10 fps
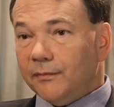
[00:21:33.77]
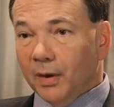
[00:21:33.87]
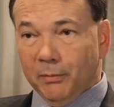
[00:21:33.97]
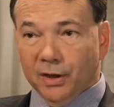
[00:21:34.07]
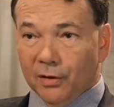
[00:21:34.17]

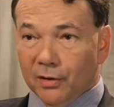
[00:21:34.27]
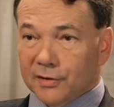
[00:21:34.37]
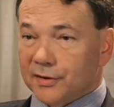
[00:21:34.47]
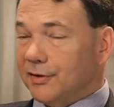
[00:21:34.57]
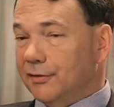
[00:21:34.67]

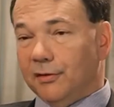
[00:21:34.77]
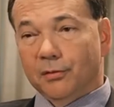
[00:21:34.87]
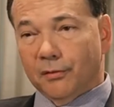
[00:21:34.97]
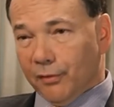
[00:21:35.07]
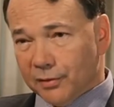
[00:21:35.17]
because the
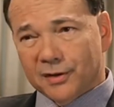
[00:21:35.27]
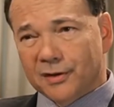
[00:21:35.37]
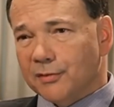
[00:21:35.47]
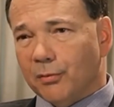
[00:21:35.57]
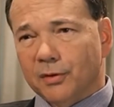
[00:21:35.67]

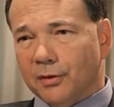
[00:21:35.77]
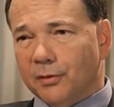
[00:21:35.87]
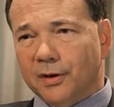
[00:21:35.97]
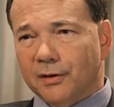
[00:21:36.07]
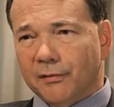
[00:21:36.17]
universities weren't
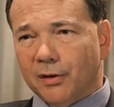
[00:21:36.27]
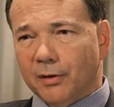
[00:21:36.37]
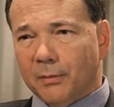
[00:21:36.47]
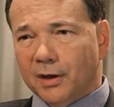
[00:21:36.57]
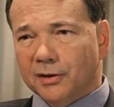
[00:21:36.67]
doing it very
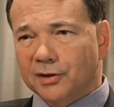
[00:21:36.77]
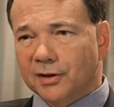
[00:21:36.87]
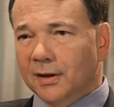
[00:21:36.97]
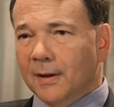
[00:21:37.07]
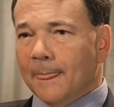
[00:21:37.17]
much,
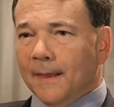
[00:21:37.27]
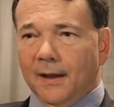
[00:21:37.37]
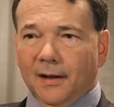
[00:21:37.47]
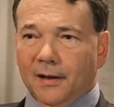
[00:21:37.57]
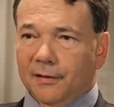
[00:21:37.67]
and
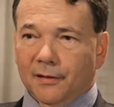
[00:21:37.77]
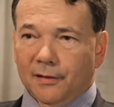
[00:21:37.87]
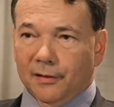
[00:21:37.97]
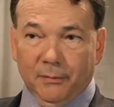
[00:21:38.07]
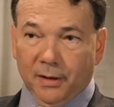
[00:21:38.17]

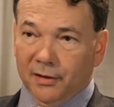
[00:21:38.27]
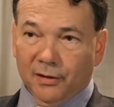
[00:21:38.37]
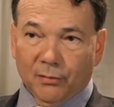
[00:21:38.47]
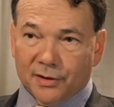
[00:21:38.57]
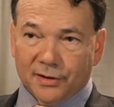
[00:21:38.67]
the media
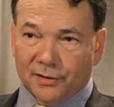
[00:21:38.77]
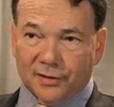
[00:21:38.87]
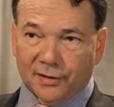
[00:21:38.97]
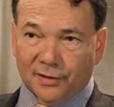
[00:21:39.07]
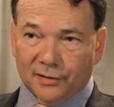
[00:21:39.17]
wasn't
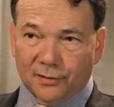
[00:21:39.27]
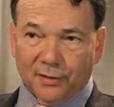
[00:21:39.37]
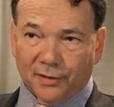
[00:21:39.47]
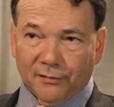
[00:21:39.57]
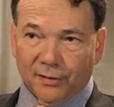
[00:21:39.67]

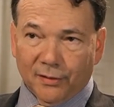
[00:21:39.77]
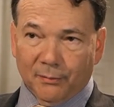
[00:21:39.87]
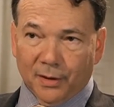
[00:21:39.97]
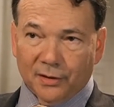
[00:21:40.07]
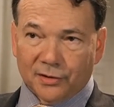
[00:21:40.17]
doing it very
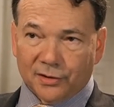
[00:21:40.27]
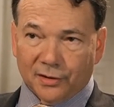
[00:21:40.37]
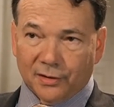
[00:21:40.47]
much,